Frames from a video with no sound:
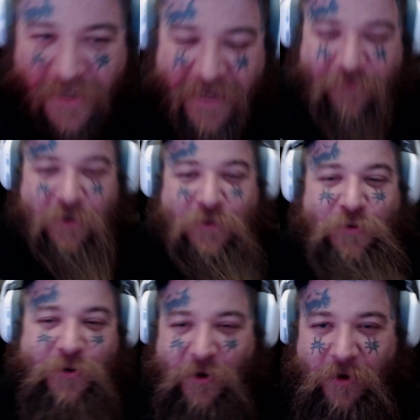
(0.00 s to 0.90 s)
After I
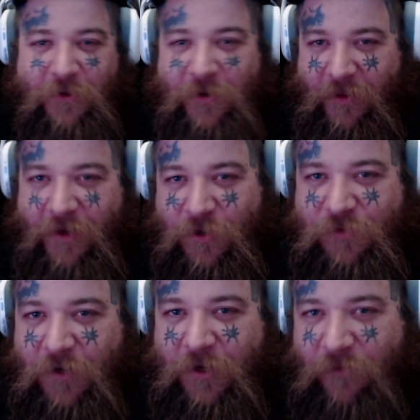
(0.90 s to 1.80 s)
told her, no, they
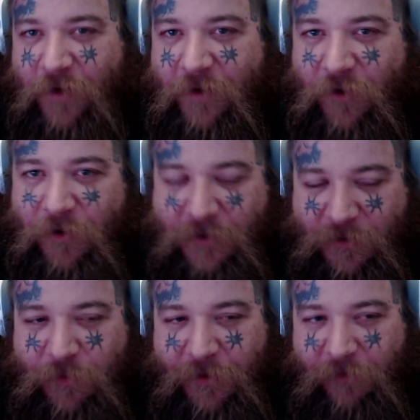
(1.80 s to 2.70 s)
cost fucking $5.
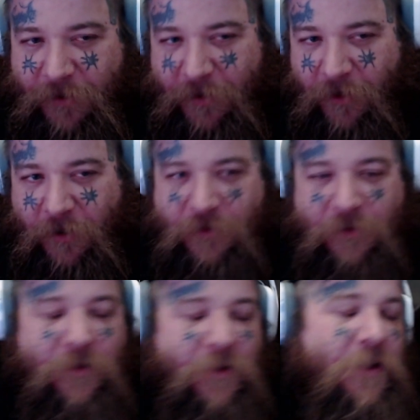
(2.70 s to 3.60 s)
That's what they fucking cost.
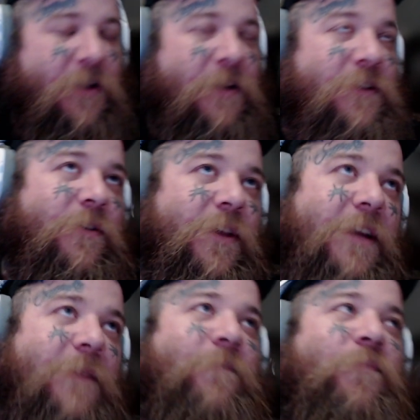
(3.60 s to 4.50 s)
So
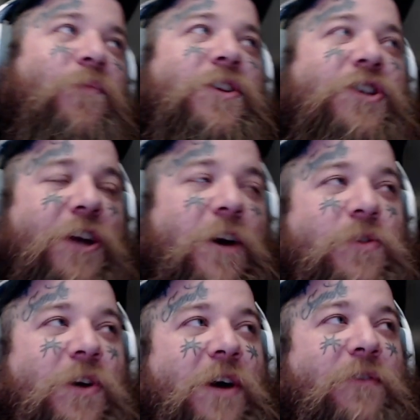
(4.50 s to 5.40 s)
then she goes
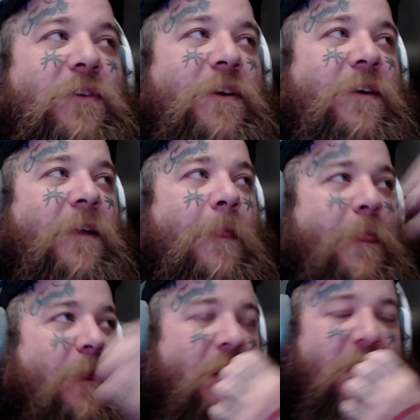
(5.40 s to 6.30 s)
off,
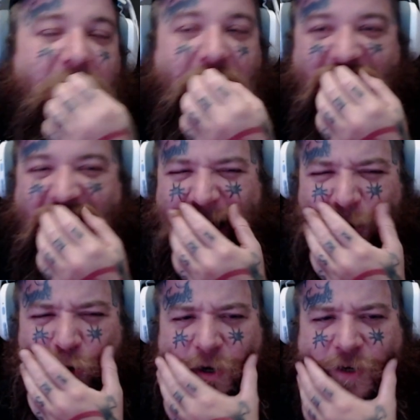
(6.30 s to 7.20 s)
like an
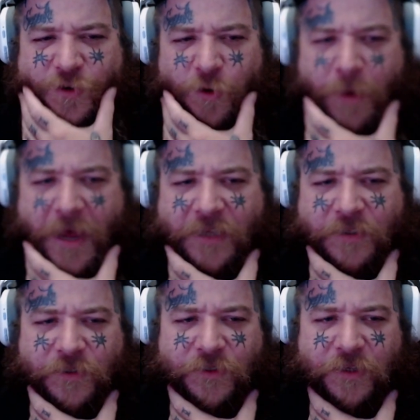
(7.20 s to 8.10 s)
hour or so
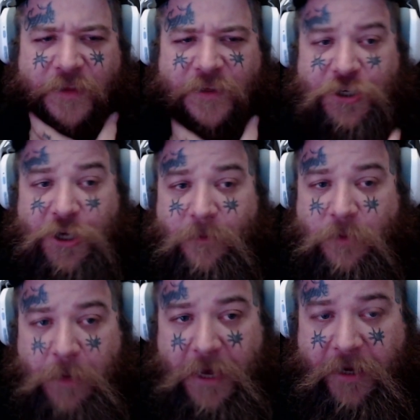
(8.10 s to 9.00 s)
passes, and then she
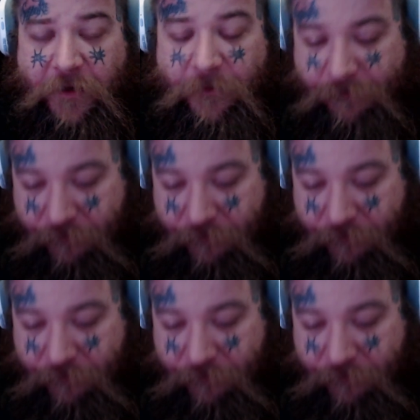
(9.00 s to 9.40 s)
comes back.